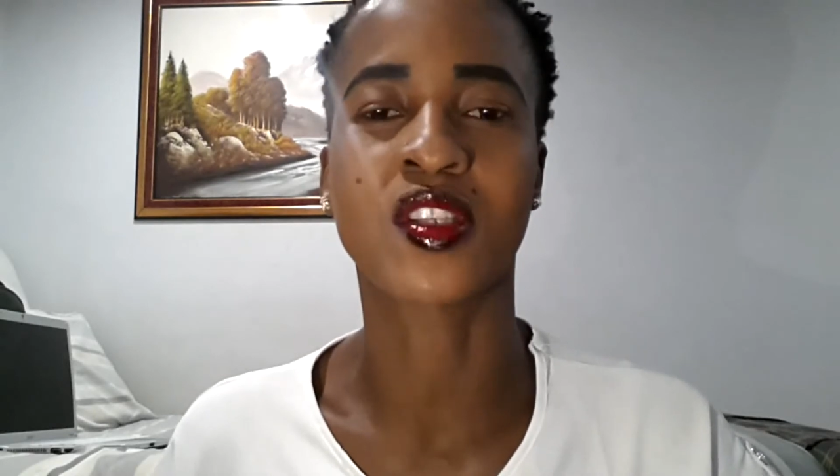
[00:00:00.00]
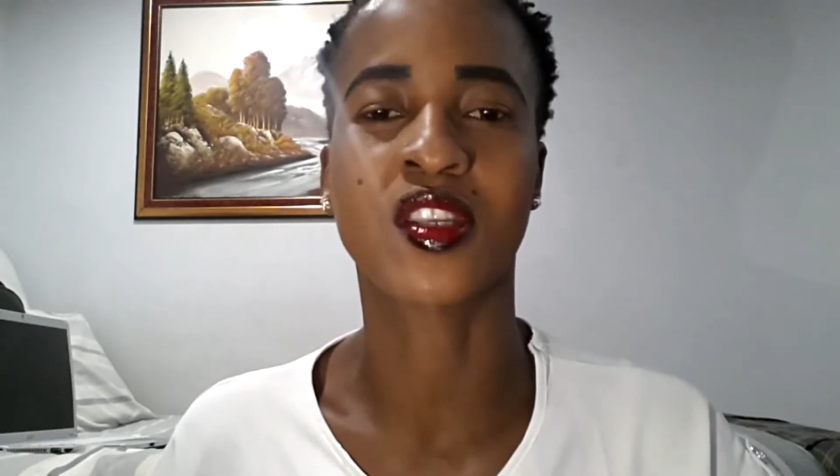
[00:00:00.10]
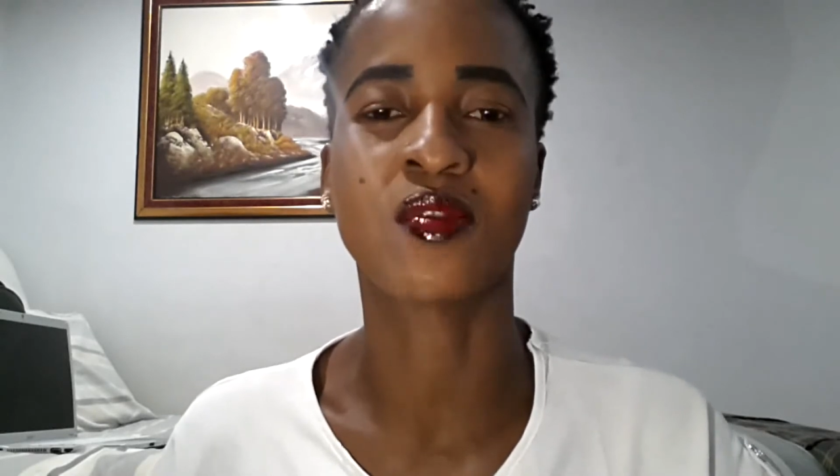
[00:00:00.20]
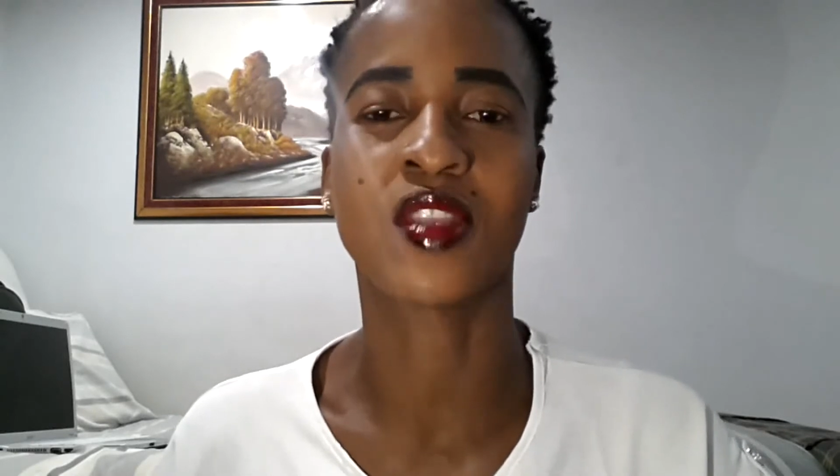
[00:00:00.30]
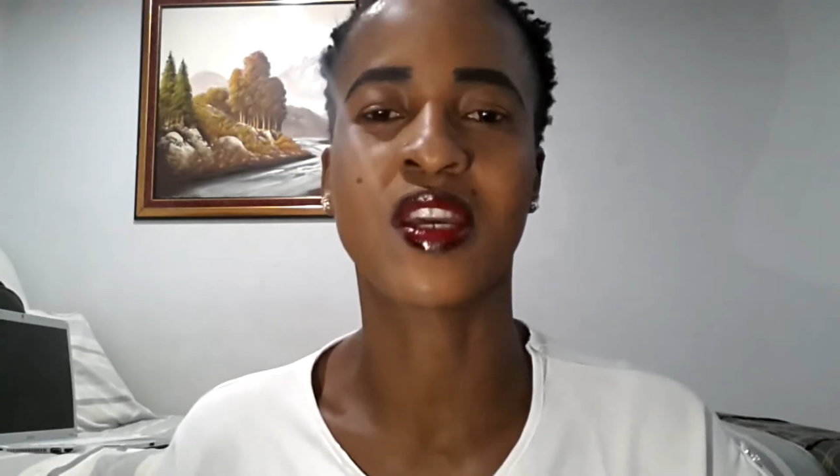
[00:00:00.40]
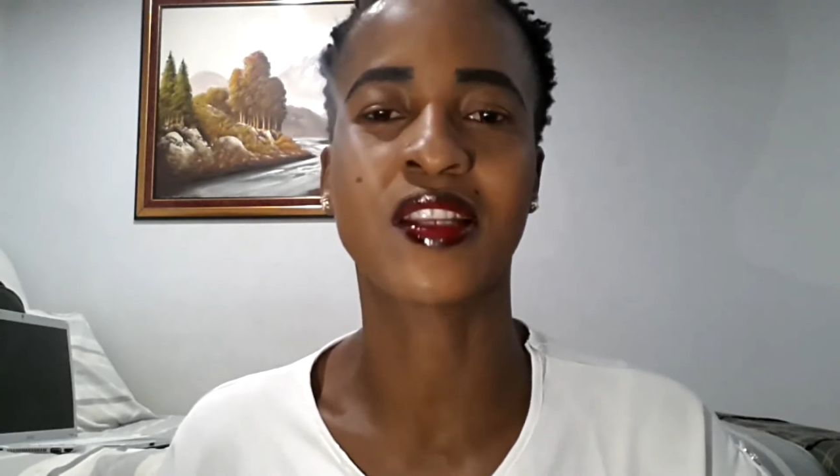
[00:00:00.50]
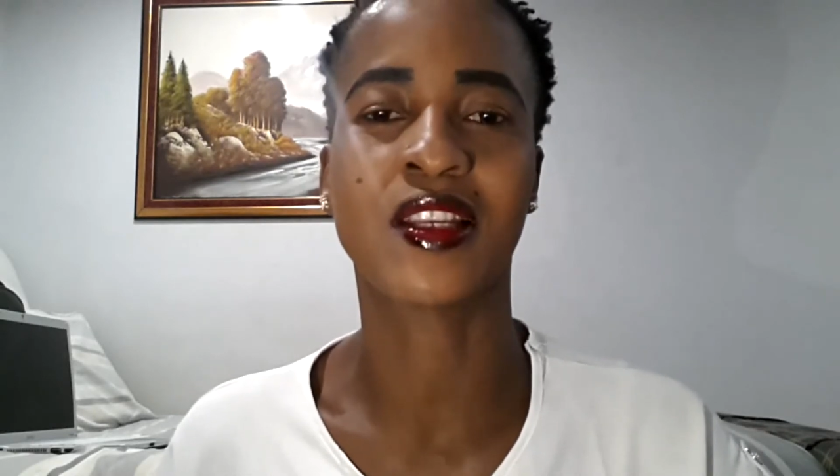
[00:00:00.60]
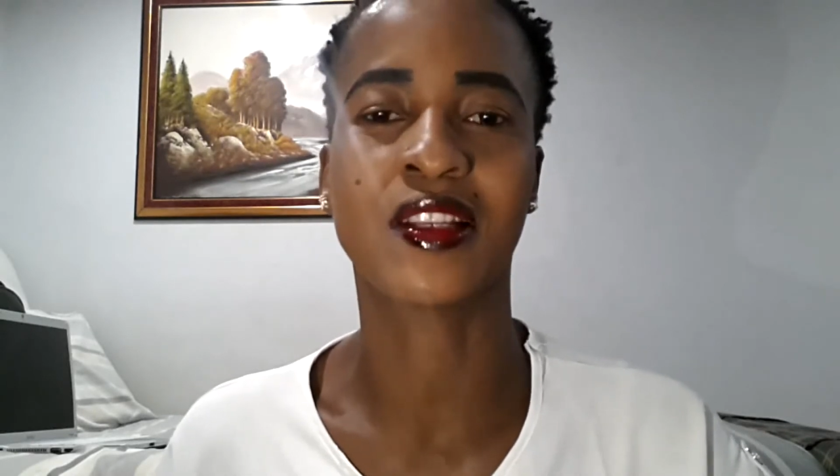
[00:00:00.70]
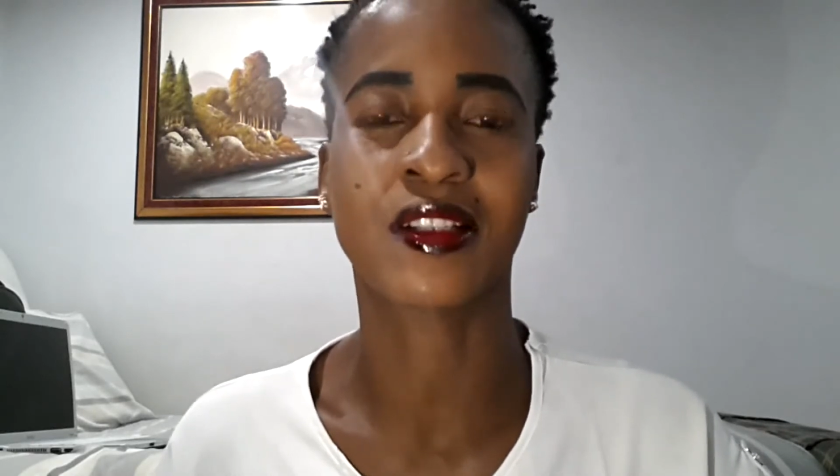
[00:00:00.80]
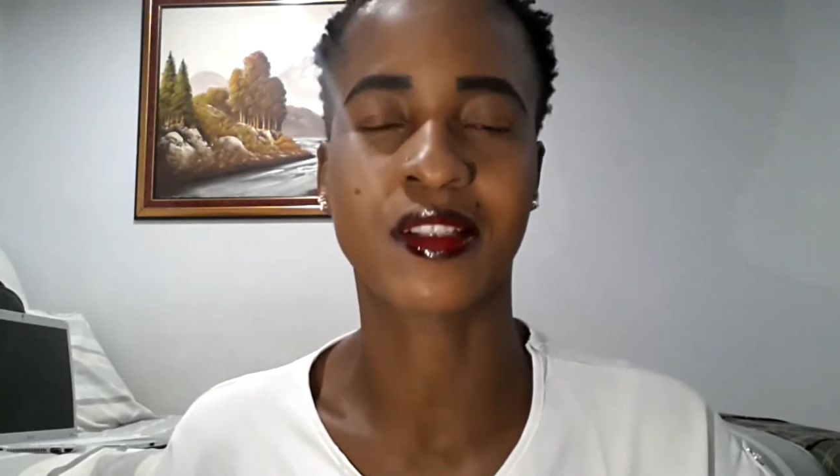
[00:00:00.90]
day without
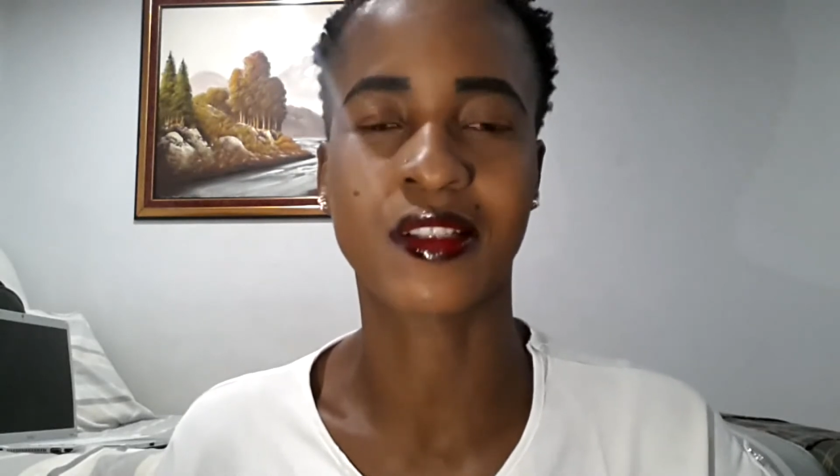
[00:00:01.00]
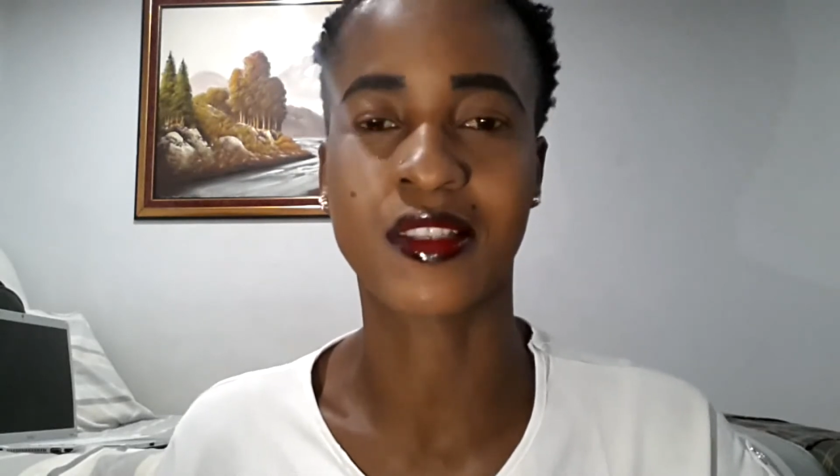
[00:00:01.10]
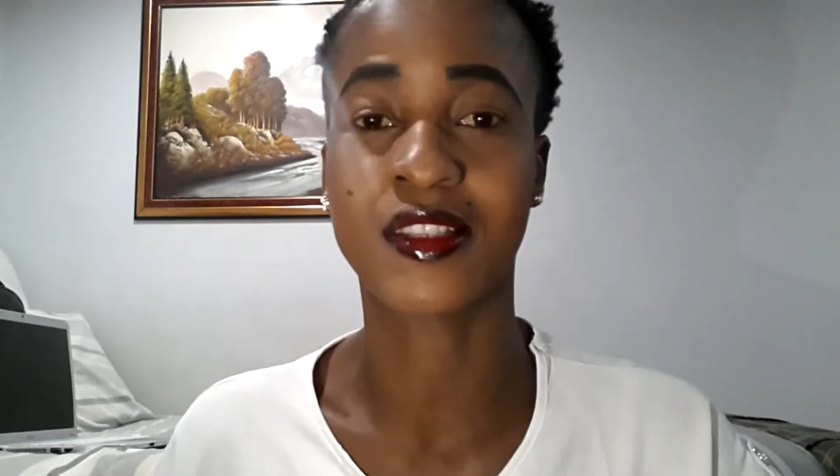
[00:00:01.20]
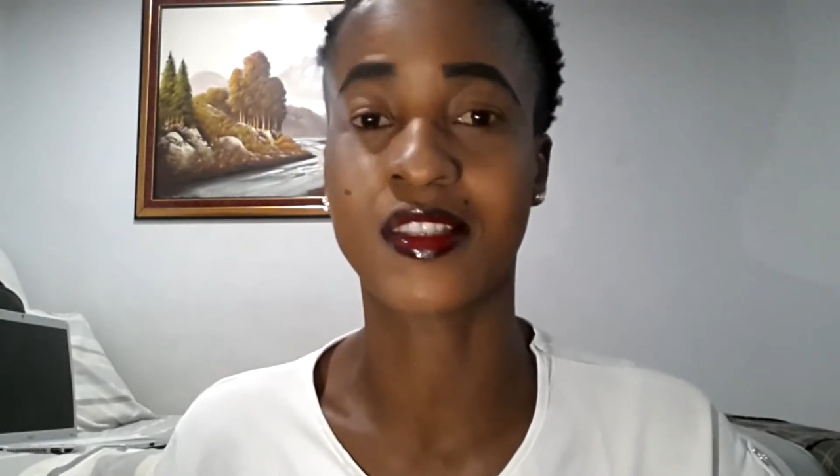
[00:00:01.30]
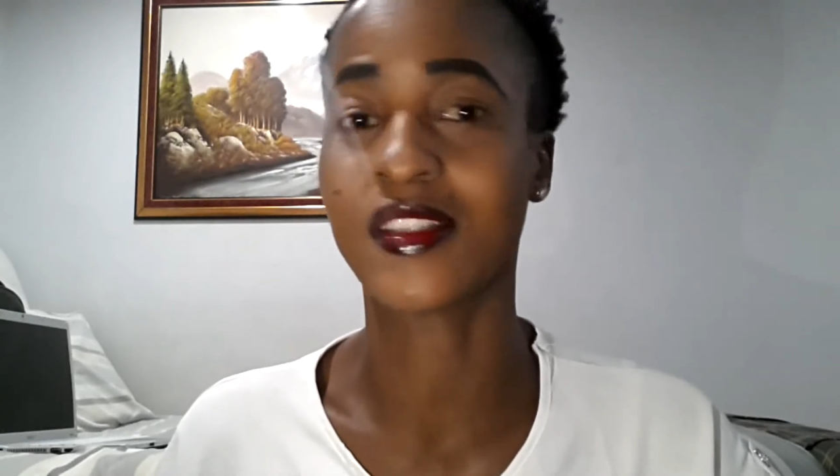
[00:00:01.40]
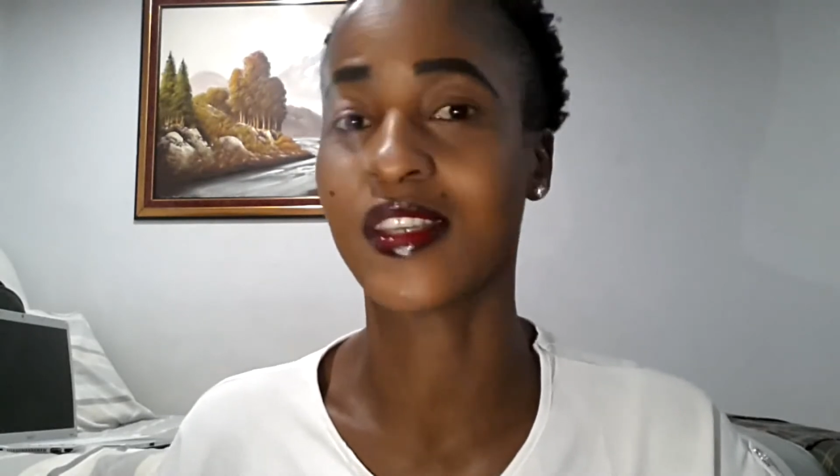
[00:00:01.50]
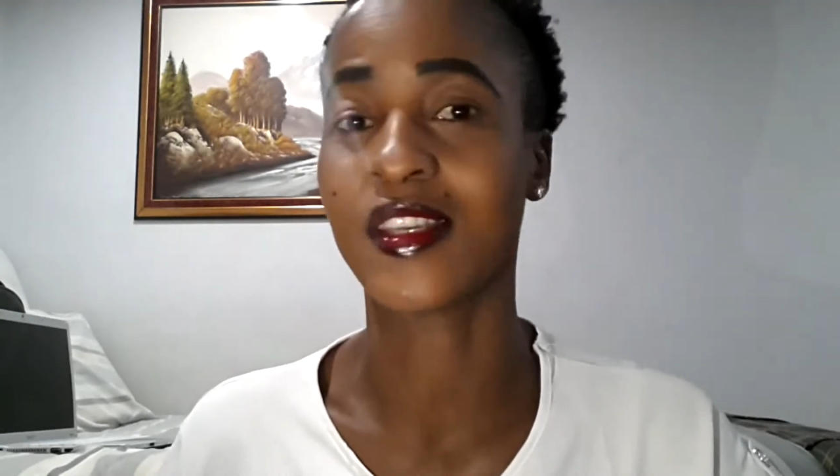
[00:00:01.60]
electricity,